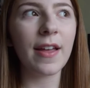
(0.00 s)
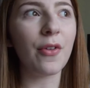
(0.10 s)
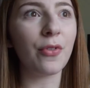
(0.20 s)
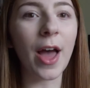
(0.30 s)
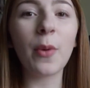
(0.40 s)

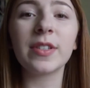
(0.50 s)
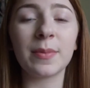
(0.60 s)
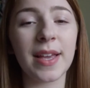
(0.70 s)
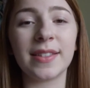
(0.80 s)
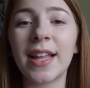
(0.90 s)
That was
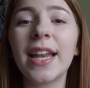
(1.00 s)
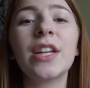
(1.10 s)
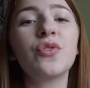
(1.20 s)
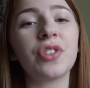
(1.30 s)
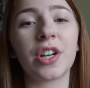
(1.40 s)
amazing. That
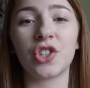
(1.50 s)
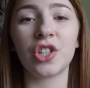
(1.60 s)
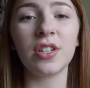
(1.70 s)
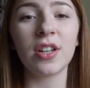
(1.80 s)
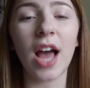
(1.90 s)

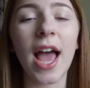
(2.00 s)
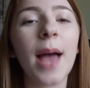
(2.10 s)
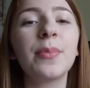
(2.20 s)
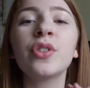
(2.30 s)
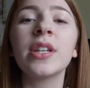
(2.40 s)
introduction, I
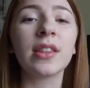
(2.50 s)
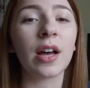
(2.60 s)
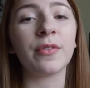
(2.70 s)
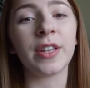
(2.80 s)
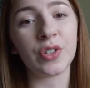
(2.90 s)
absolutely
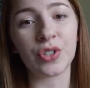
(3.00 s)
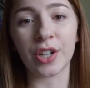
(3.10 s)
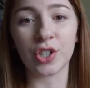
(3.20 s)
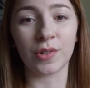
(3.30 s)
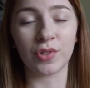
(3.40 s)
loved the
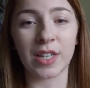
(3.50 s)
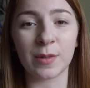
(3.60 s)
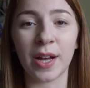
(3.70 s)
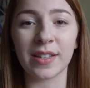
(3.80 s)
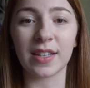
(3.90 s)
introduction of
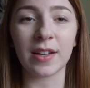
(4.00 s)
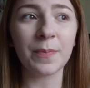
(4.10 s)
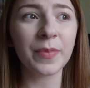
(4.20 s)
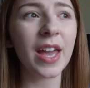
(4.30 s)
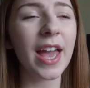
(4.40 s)
Trespasser.
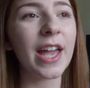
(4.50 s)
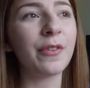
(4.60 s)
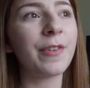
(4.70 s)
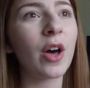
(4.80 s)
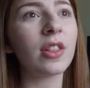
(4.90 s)
It
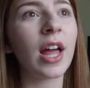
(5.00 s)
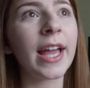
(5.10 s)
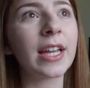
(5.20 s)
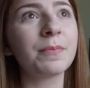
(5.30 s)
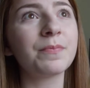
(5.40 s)
felt
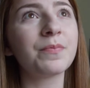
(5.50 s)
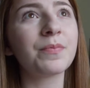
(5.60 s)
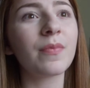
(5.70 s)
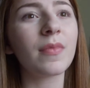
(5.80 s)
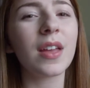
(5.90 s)
like
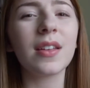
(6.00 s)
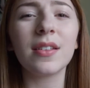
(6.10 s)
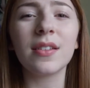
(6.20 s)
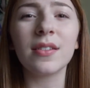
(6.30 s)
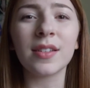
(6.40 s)

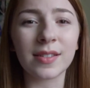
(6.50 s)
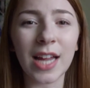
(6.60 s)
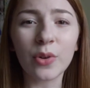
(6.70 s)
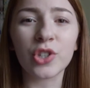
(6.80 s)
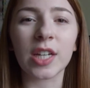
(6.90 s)

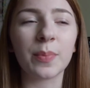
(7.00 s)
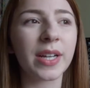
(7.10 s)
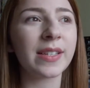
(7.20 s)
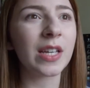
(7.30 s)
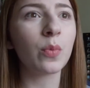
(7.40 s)
nostalgic
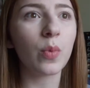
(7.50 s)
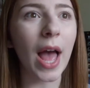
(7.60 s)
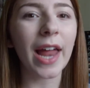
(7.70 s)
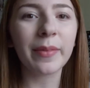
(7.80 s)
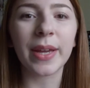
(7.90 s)
because it
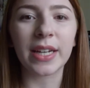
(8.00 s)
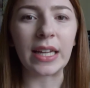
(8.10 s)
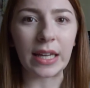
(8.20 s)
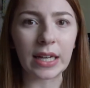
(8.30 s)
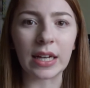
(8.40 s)
had been a
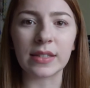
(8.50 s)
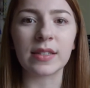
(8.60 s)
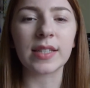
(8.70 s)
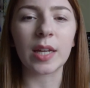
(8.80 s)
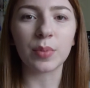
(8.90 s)
year
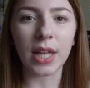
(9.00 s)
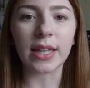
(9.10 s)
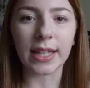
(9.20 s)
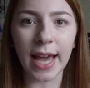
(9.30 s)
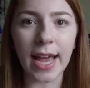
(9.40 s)
since I'd
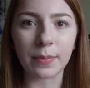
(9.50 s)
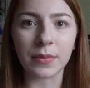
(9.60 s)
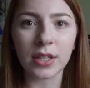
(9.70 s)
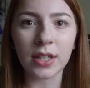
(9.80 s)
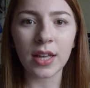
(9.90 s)
played the game.